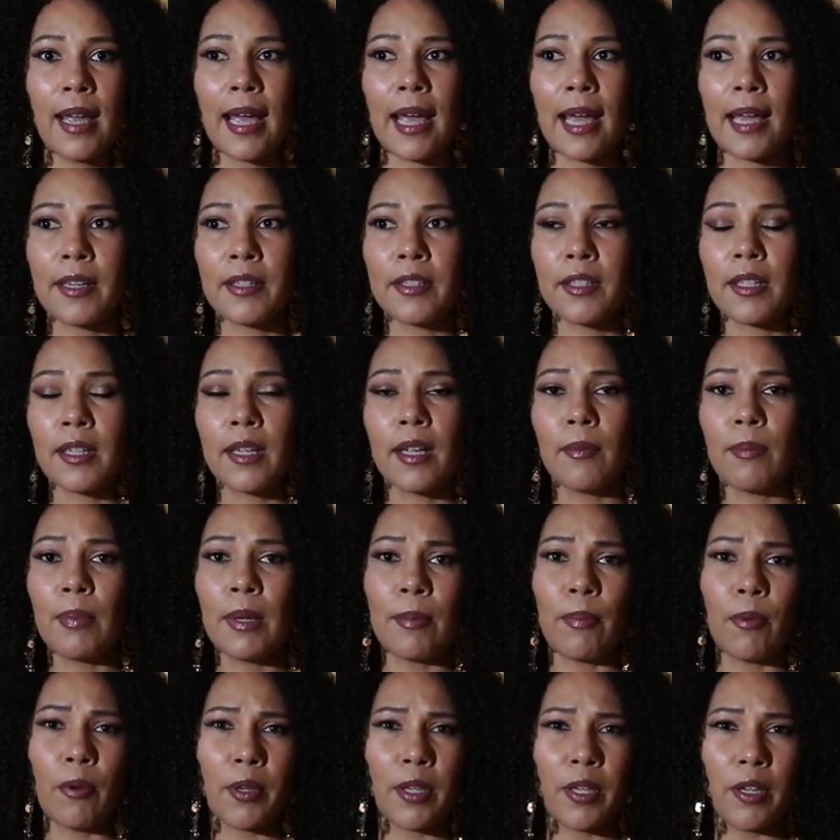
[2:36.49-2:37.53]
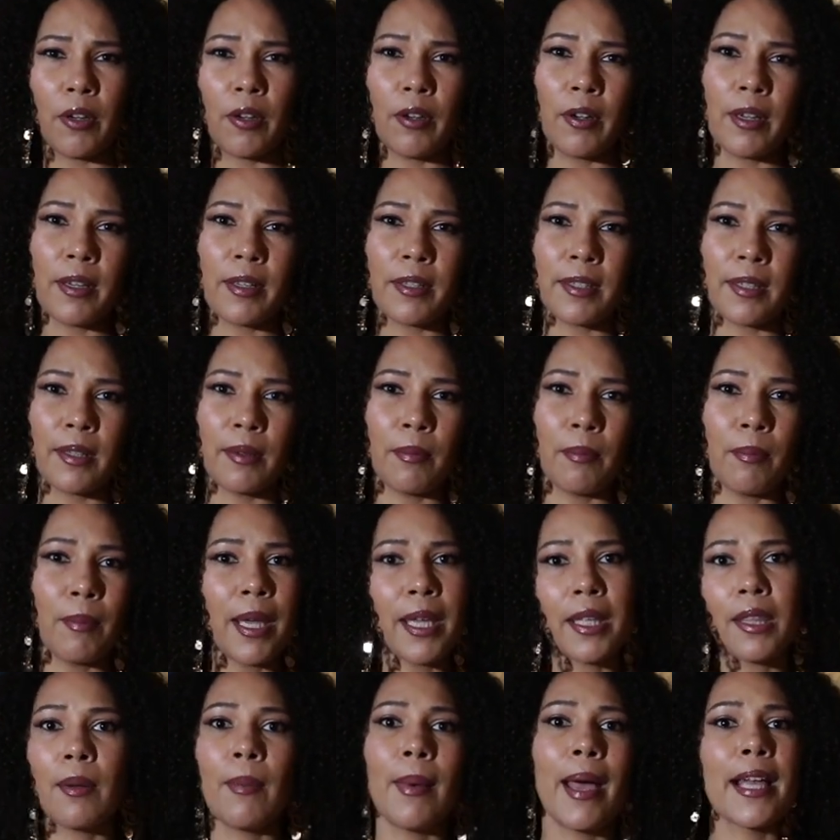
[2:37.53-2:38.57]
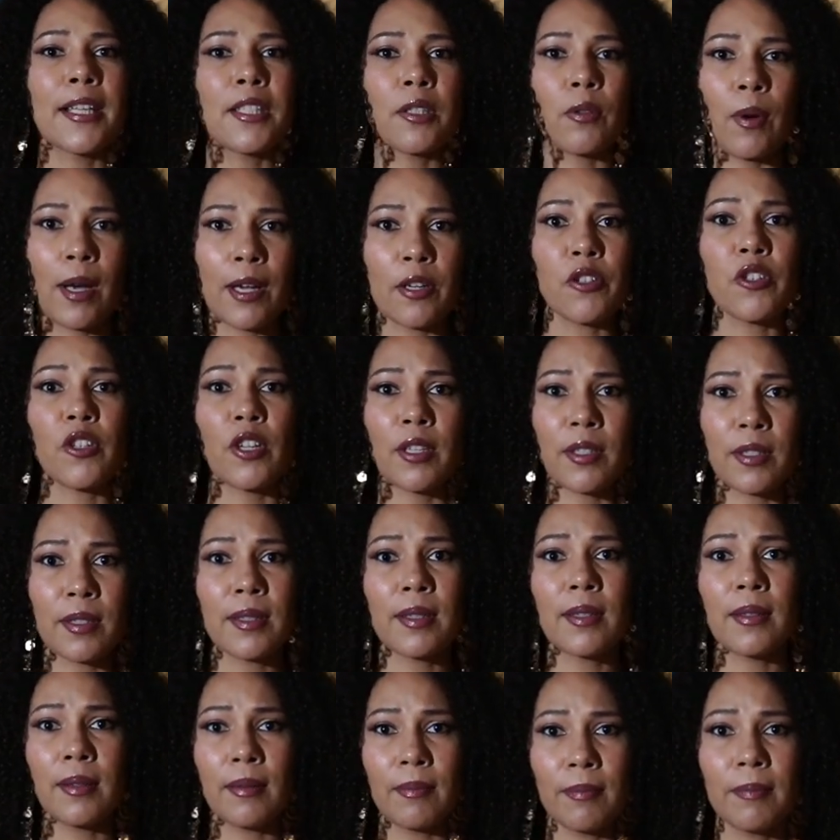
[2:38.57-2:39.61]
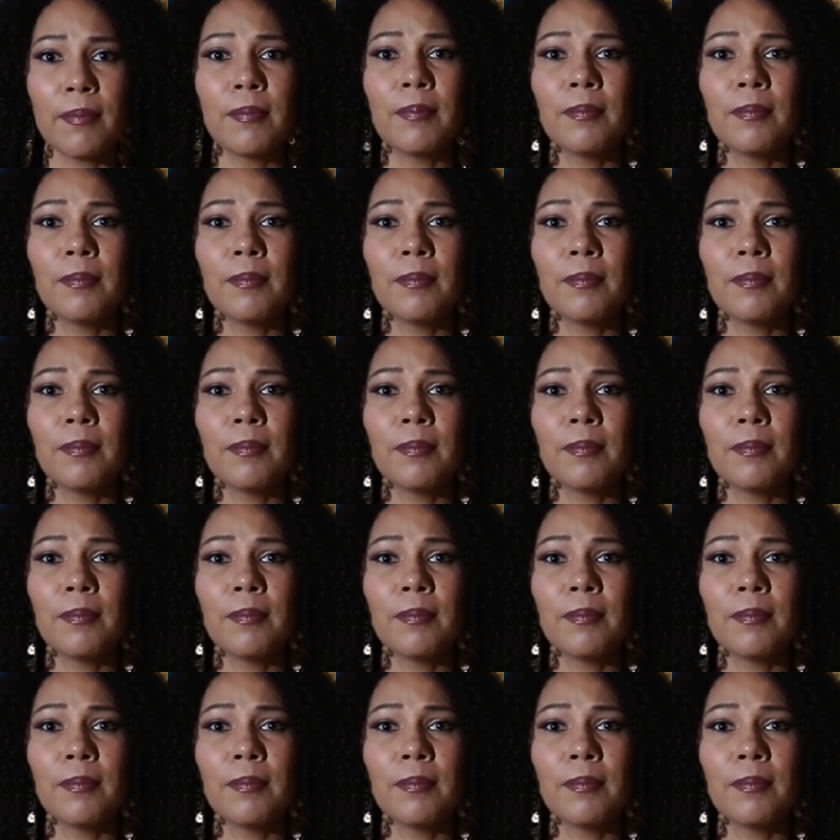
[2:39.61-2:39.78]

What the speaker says: and to get people curious and make them ask questions.